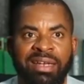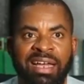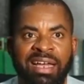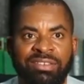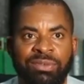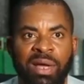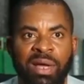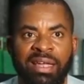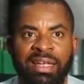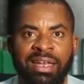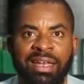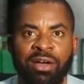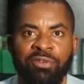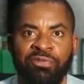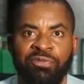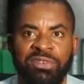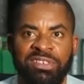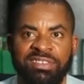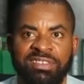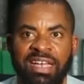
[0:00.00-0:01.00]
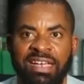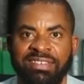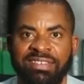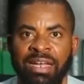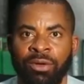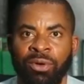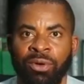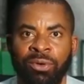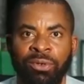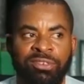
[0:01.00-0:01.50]
That's why he now feels that he's
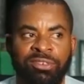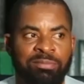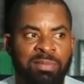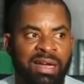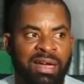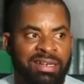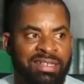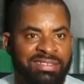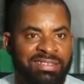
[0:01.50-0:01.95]
an old man,